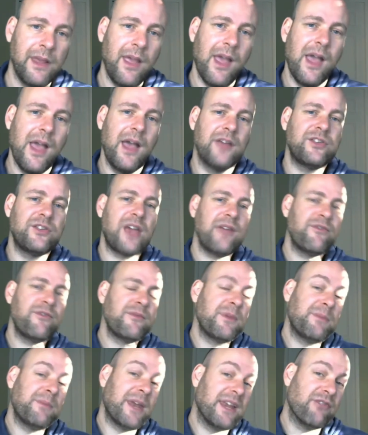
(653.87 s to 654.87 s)
Aside from
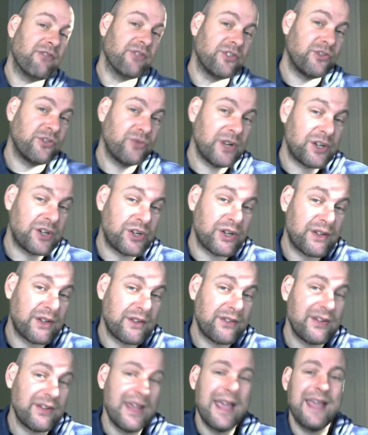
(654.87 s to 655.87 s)
the many
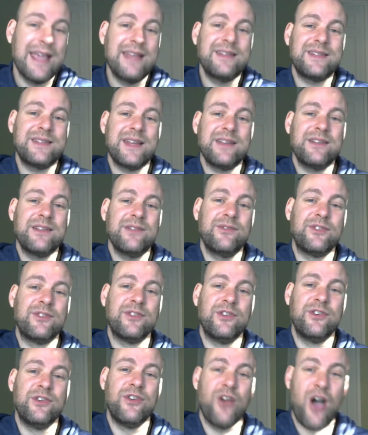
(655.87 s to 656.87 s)
restrictions, incentives
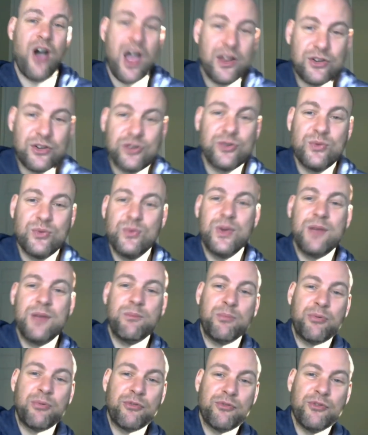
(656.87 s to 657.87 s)
not to
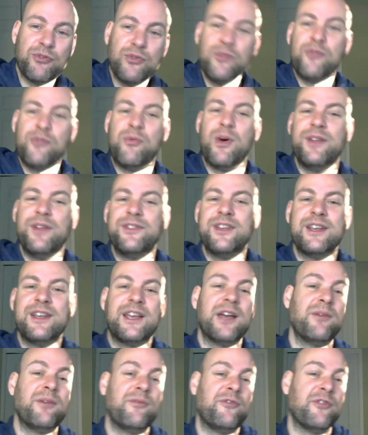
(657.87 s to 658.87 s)
improve one's
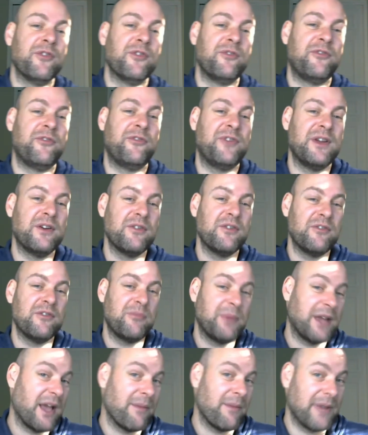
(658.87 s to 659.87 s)
income for fear of
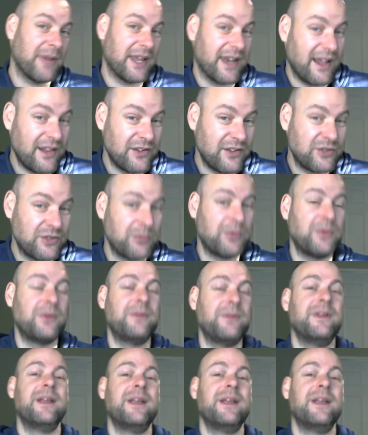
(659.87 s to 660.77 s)
becoming ineligible,